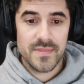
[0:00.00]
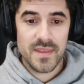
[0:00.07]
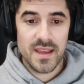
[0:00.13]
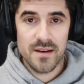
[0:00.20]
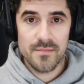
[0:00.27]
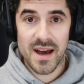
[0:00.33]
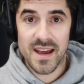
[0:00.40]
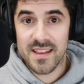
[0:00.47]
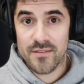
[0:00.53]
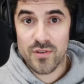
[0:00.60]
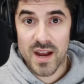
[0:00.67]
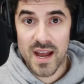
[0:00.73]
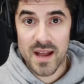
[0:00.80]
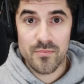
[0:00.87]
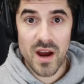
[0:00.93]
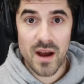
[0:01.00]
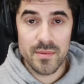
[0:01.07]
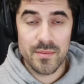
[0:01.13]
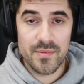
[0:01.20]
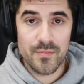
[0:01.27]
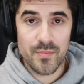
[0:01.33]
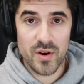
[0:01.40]
I never had
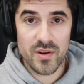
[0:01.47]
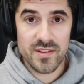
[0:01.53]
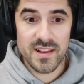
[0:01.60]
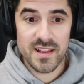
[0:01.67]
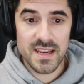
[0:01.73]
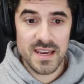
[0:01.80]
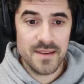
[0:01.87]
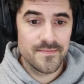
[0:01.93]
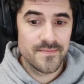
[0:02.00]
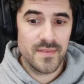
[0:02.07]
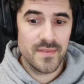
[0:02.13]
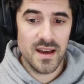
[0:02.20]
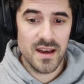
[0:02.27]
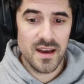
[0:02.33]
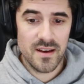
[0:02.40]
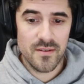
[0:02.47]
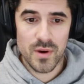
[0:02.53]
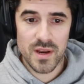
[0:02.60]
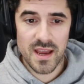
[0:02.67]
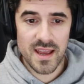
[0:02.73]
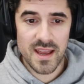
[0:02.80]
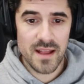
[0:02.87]
problems personally.
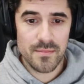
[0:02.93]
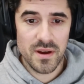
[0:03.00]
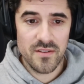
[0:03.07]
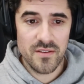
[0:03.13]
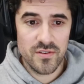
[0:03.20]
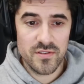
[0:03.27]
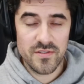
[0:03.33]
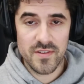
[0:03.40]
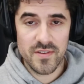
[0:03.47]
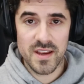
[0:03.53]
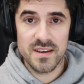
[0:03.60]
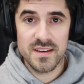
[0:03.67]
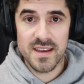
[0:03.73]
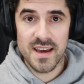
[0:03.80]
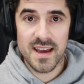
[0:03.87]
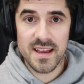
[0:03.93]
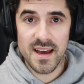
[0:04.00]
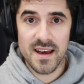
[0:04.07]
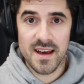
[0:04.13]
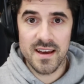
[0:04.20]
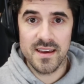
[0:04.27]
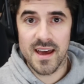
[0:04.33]
When I got my first Fanatec,
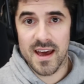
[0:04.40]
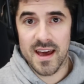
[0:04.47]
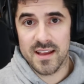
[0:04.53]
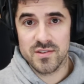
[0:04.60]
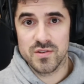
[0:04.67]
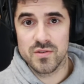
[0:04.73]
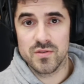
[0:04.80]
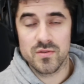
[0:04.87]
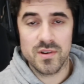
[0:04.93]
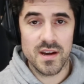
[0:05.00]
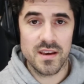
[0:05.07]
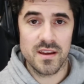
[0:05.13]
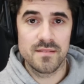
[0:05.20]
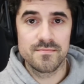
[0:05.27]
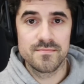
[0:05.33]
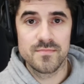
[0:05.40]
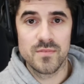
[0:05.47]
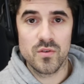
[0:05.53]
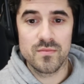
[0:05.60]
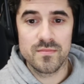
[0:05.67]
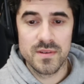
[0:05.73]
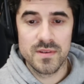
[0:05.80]
I had to kind of
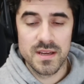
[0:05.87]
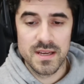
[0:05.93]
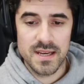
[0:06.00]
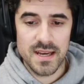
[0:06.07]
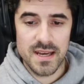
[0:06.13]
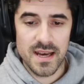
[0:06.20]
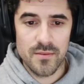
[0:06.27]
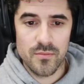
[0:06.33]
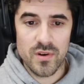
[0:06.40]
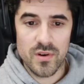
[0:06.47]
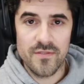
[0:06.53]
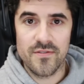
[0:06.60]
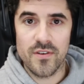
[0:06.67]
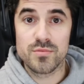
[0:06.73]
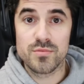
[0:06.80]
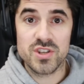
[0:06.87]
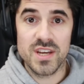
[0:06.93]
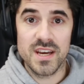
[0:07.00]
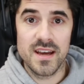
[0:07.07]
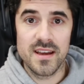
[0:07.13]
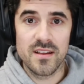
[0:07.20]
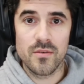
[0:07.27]
refurbish
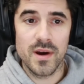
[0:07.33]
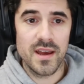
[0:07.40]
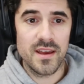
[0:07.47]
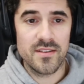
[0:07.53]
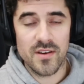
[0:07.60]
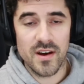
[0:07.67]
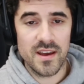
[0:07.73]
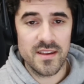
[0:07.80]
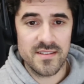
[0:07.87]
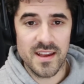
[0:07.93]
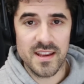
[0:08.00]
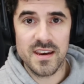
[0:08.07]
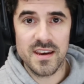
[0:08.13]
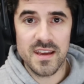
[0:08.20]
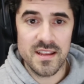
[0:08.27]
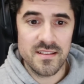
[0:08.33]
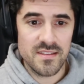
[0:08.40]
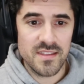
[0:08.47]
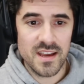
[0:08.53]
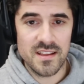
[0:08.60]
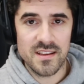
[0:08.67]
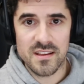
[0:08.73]
it in a way. So I sent it in,
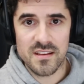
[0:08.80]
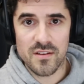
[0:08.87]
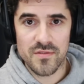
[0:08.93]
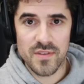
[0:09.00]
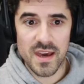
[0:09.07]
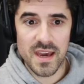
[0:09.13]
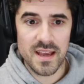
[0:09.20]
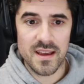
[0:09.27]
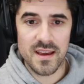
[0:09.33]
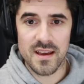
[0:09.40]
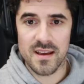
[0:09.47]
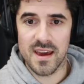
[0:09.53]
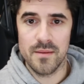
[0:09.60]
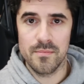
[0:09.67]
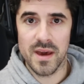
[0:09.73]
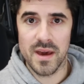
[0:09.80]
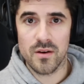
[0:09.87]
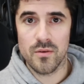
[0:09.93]
they did their thing, it came back